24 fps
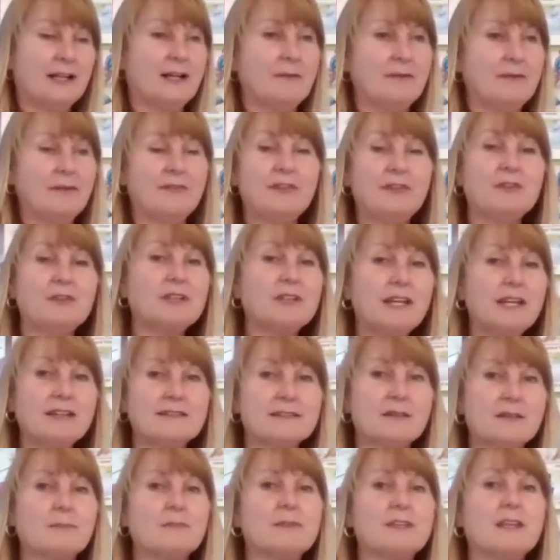Um, if you like
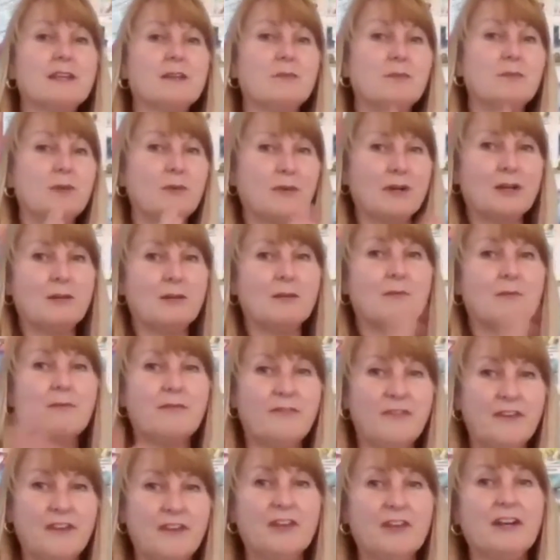something, we want to
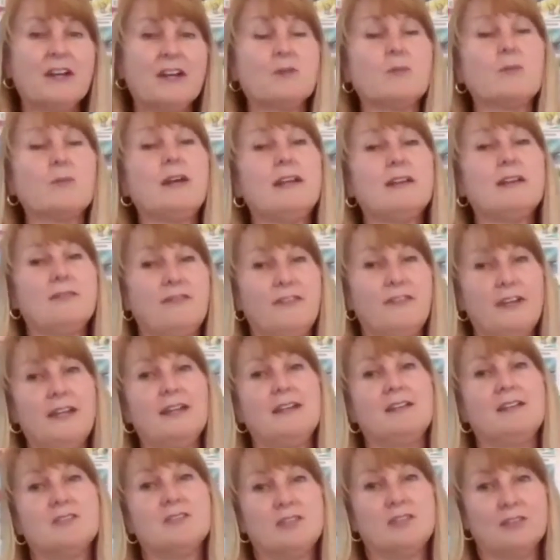figure out a way to fit
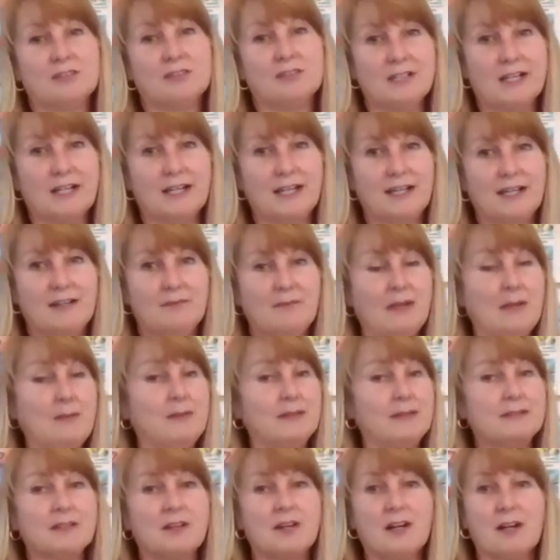it into your diet.
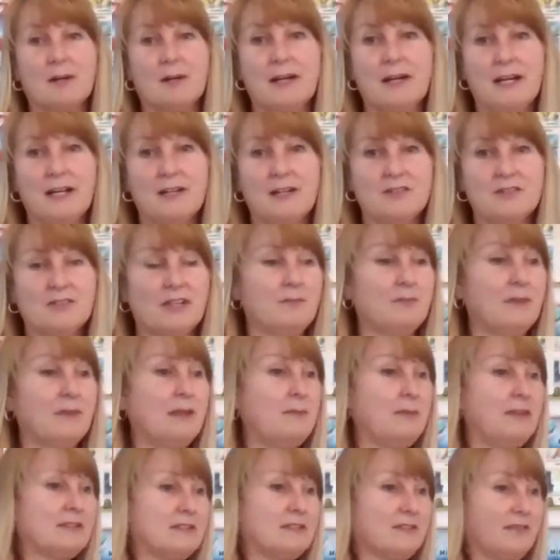Maybe it's a carbohydrate,
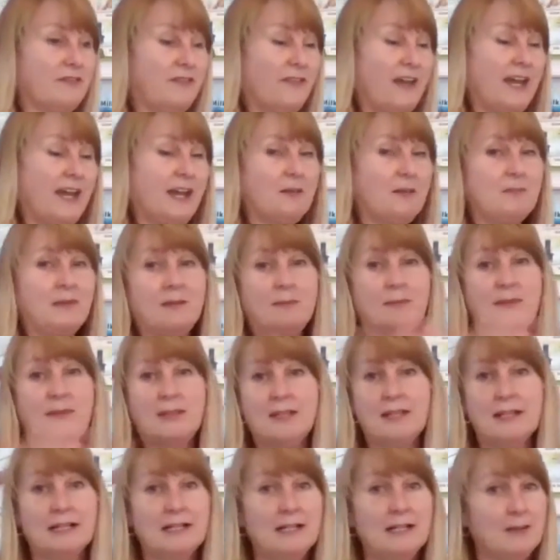maybe it's a fat,
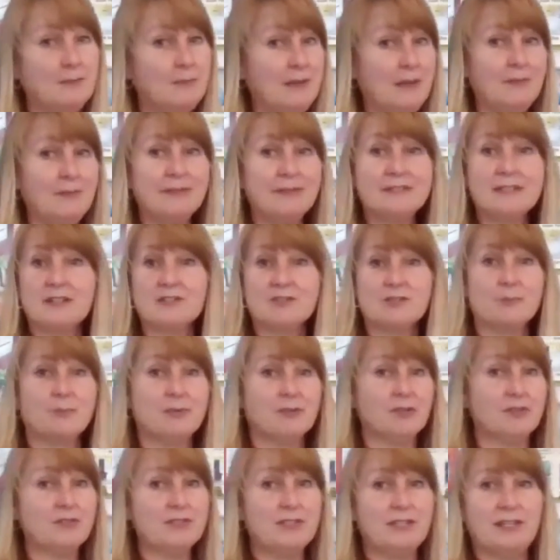maybe maybe it's extra
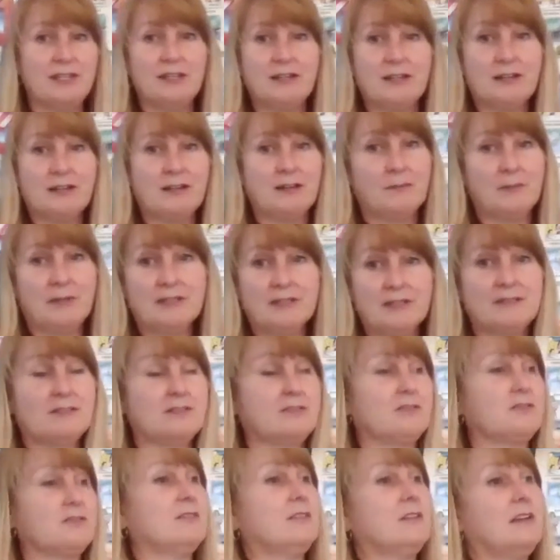protein. Uh, my
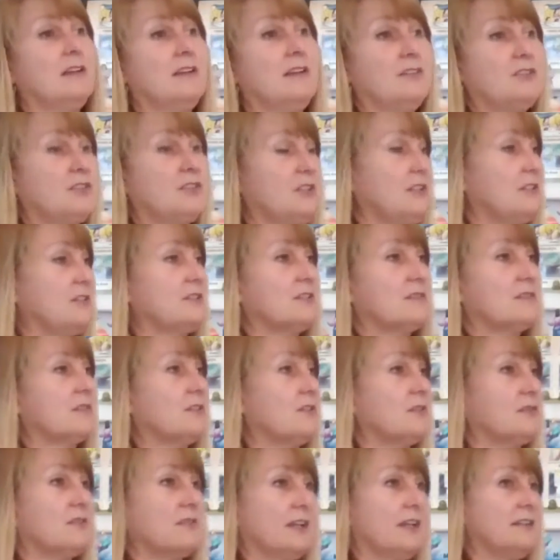sister, uh, she could just
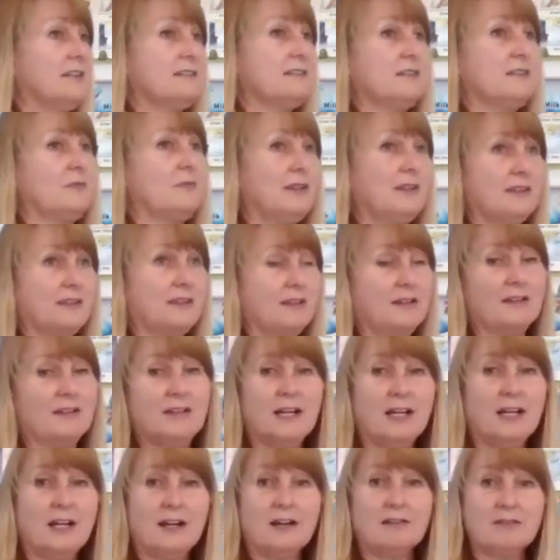go crazy with a, uh,
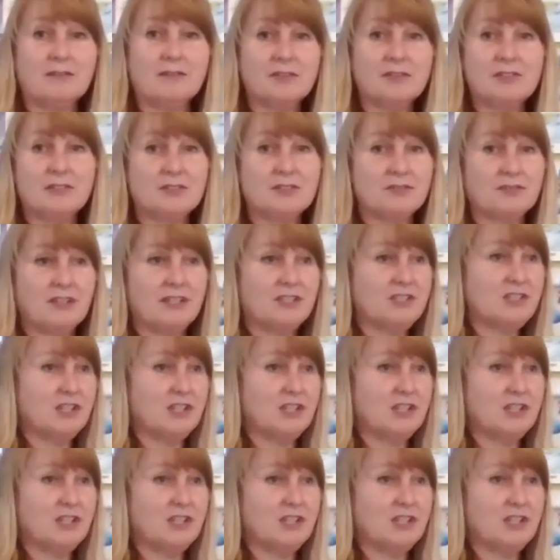a rotisserie